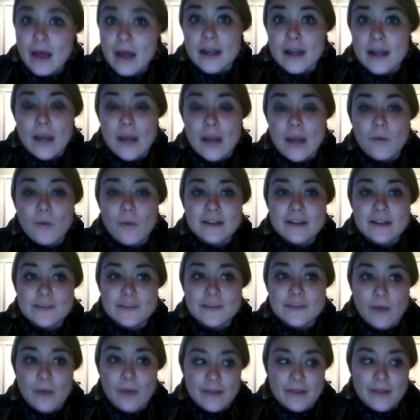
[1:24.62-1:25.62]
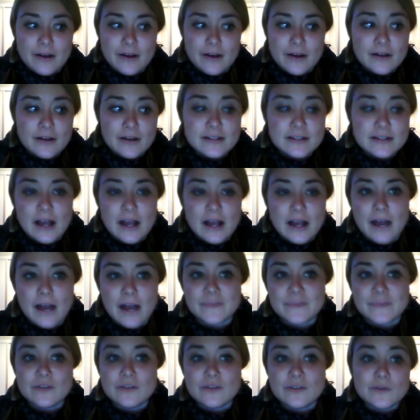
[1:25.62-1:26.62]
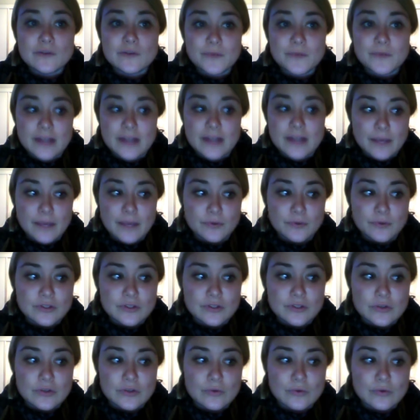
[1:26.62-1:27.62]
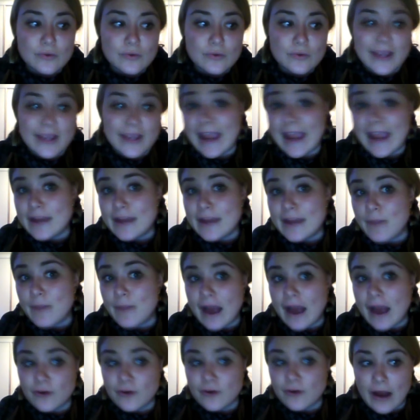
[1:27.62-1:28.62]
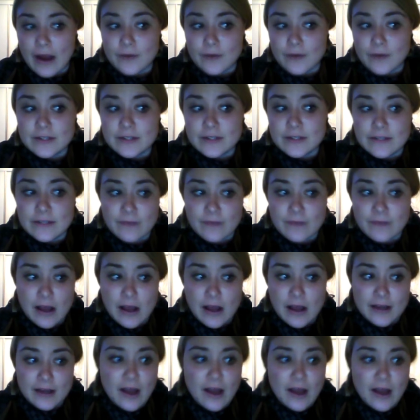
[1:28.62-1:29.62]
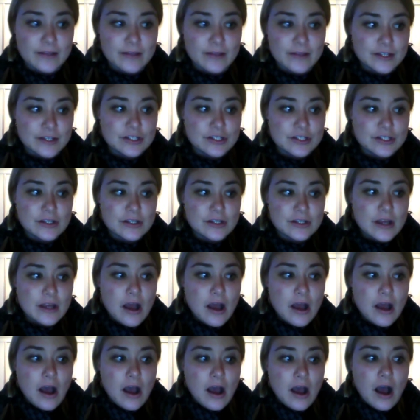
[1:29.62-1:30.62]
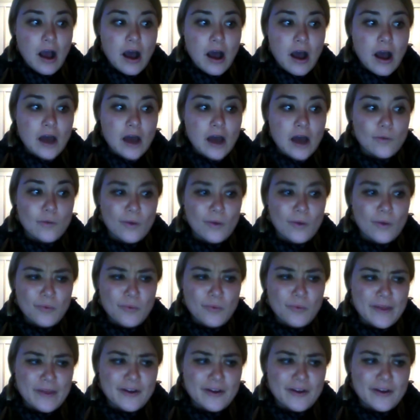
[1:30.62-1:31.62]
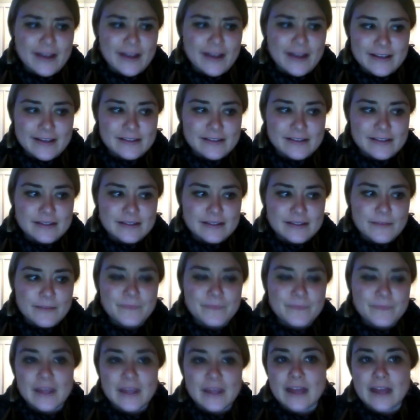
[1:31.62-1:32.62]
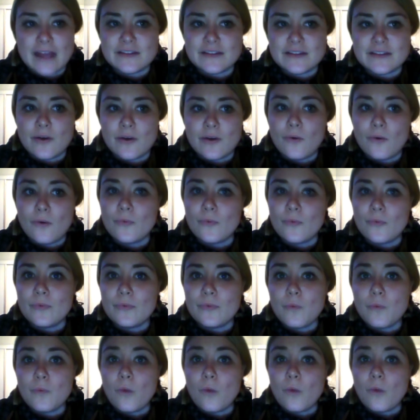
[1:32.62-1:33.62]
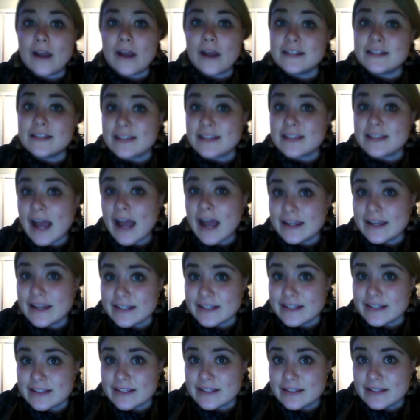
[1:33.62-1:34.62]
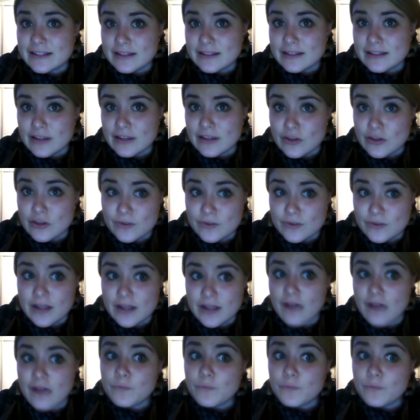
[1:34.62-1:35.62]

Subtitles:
Now, what is weather? Students will be able to gain background and knowledge on what weather is. And so what I designed is the use of